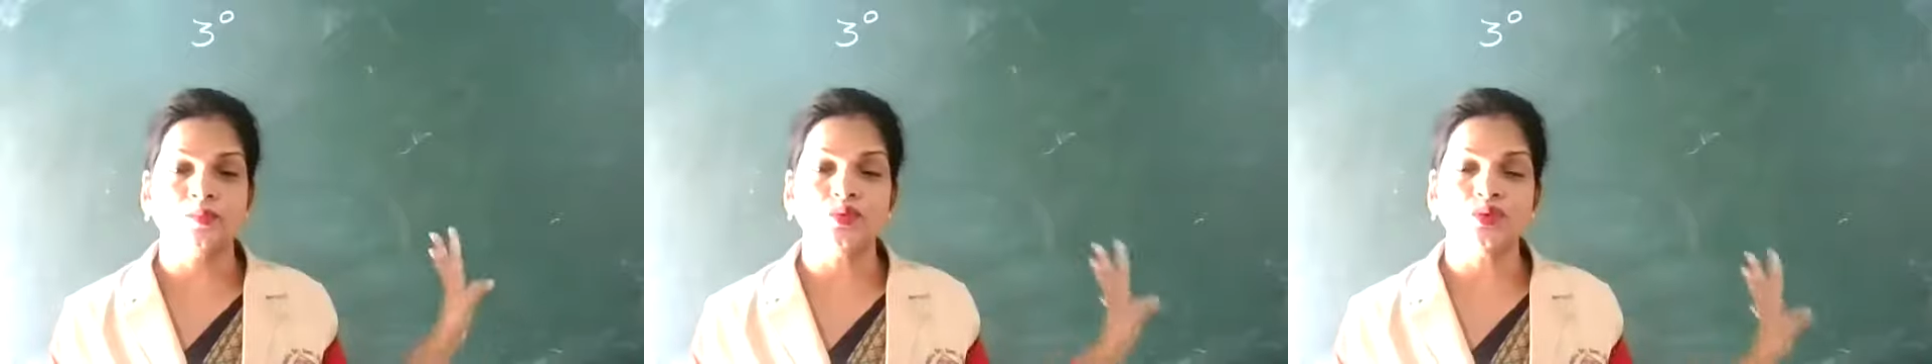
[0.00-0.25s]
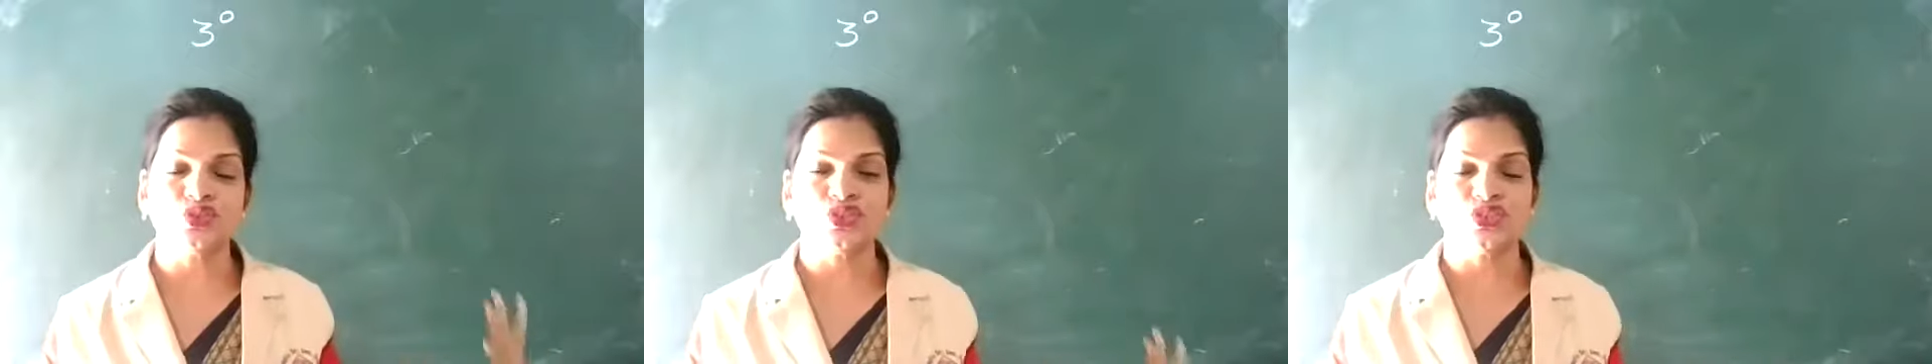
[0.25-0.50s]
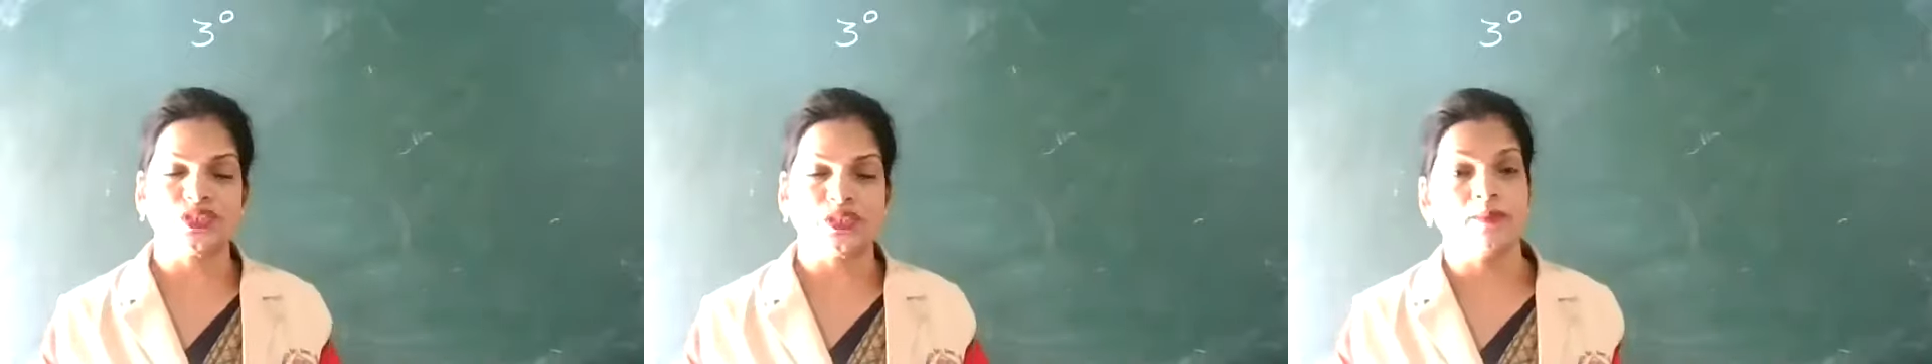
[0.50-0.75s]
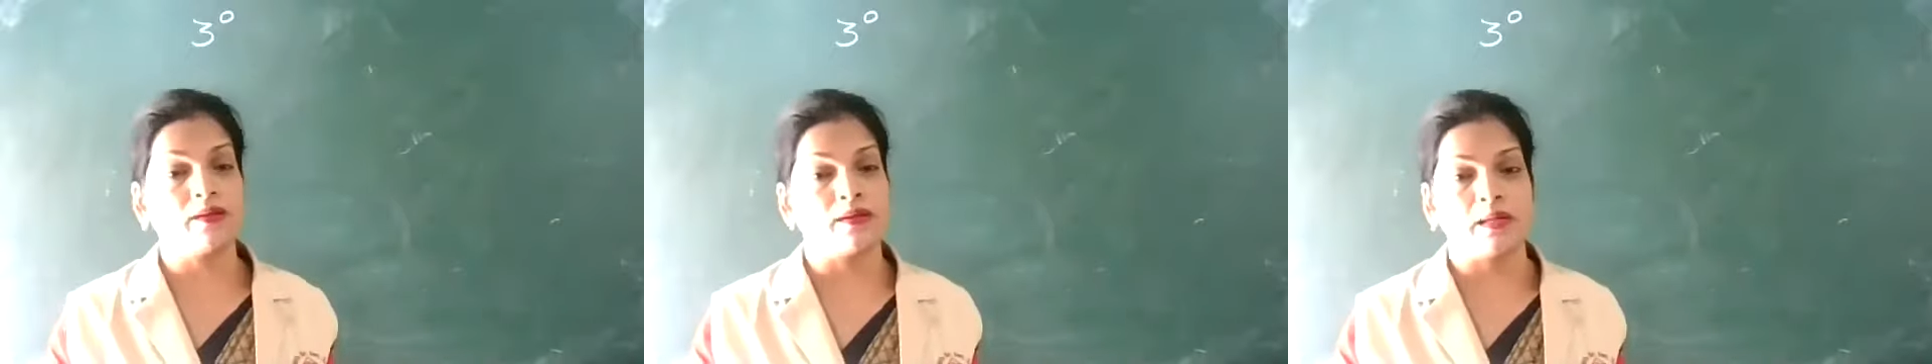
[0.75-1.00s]
most
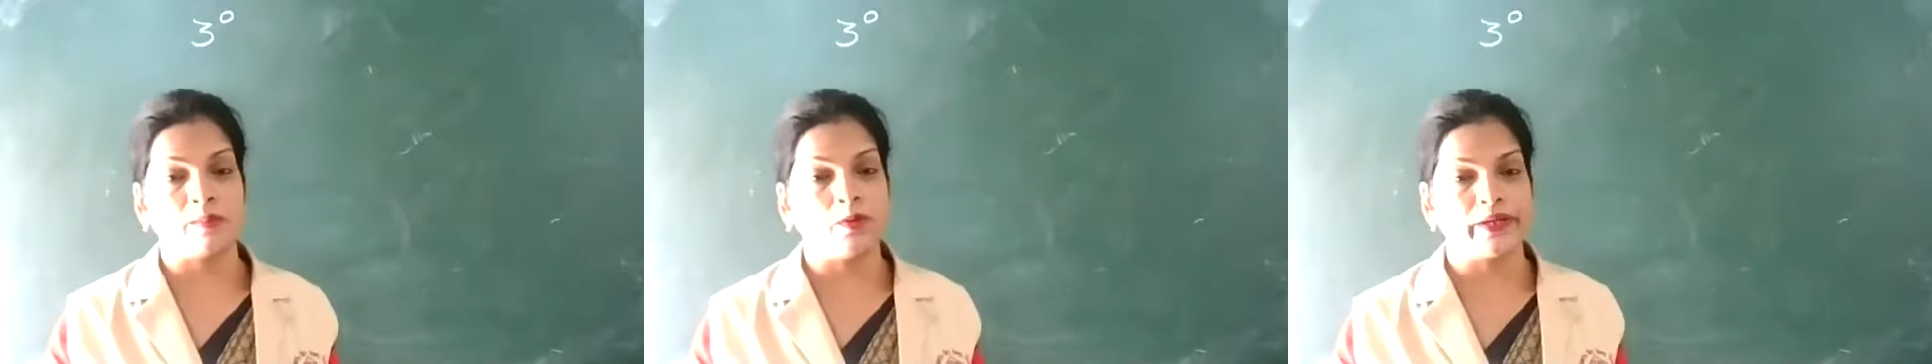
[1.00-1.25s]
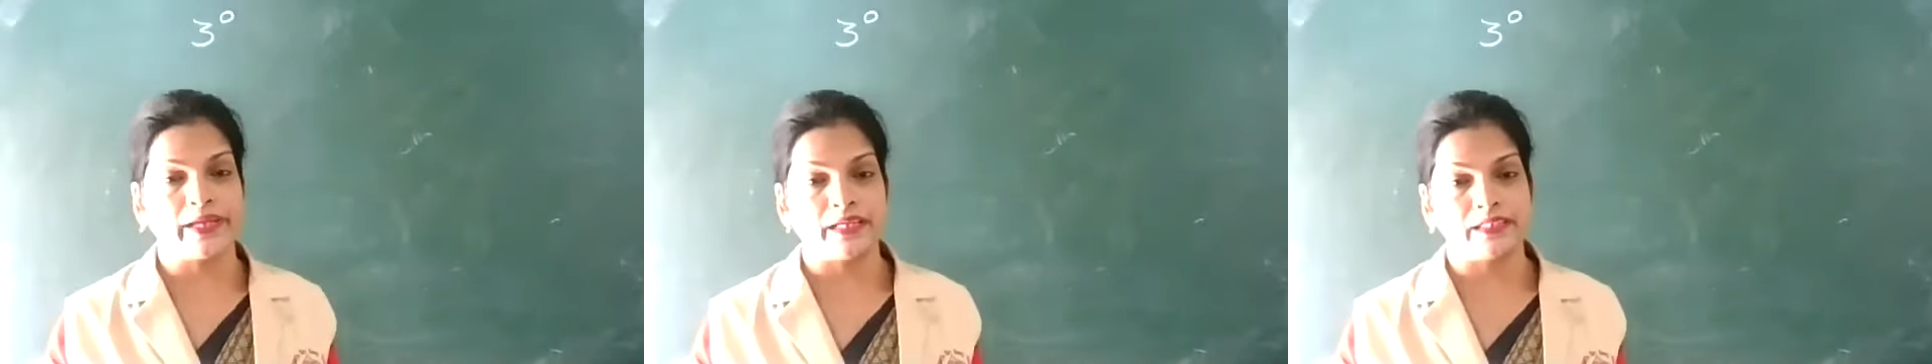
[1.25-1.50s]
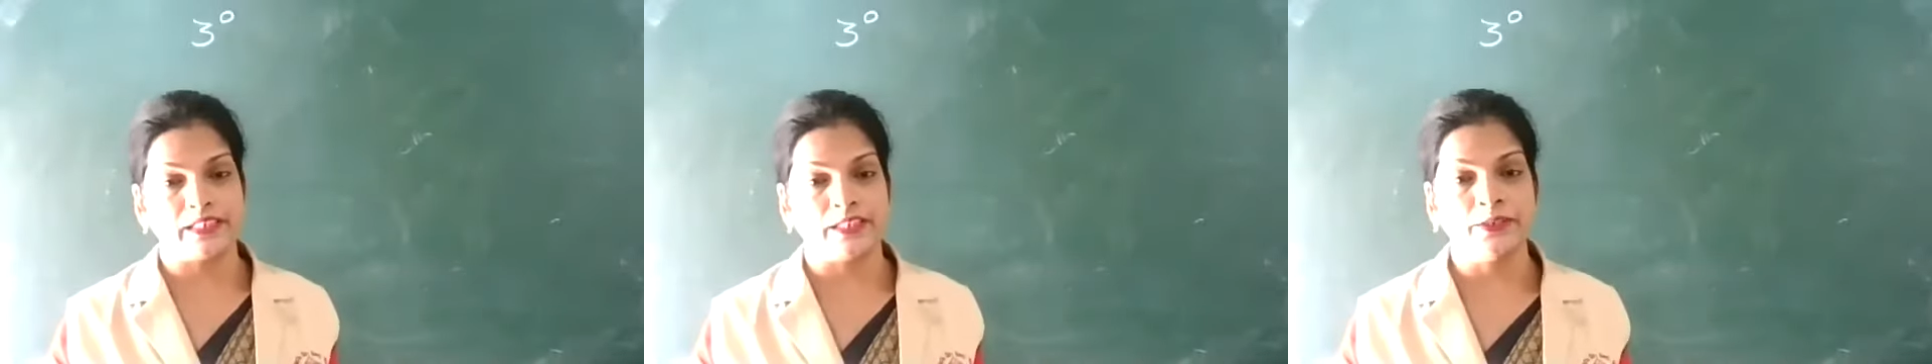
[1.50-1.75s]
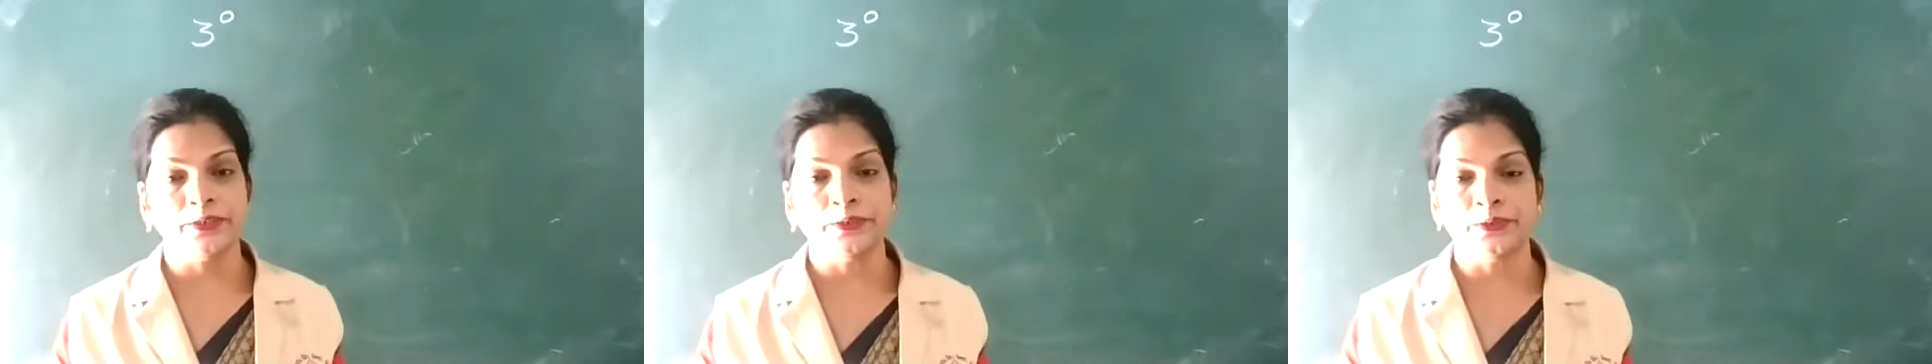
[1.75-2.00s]
stable carbocation
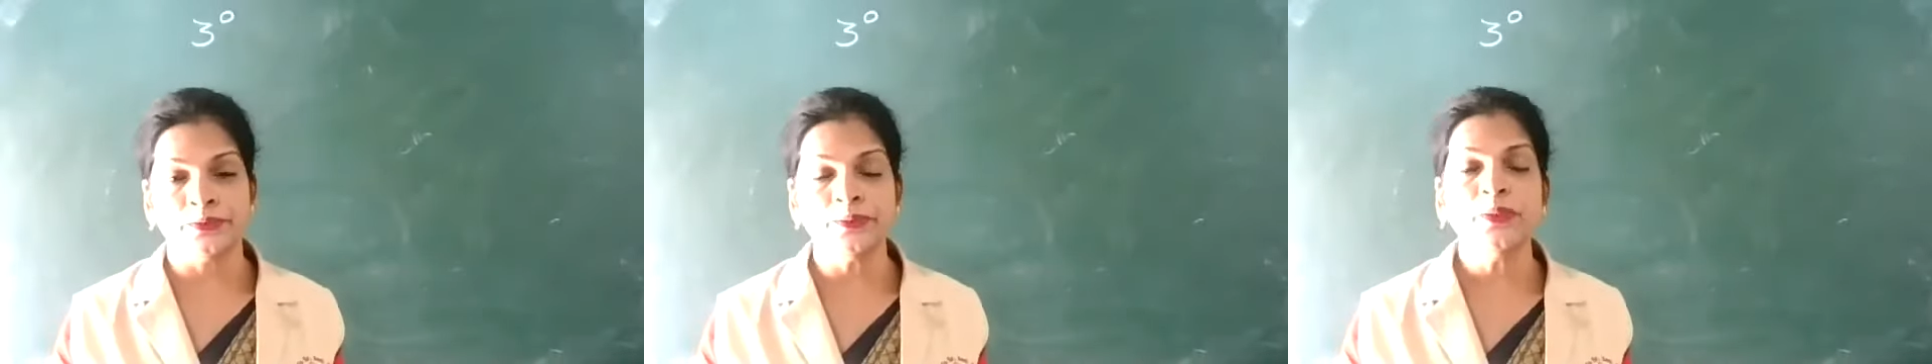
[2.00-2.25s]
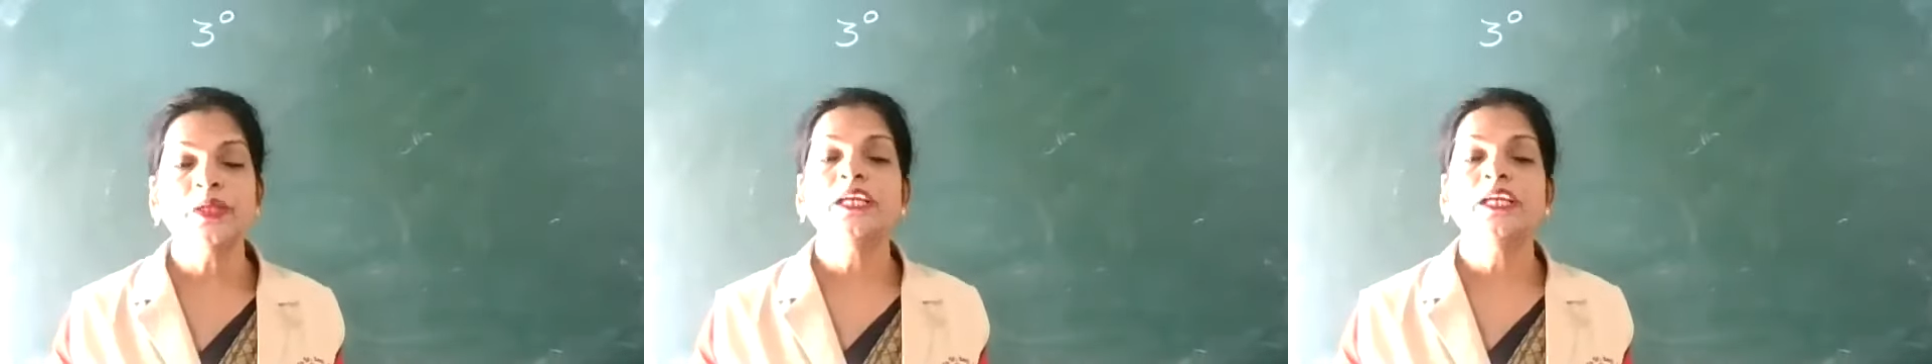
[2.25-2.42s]
due to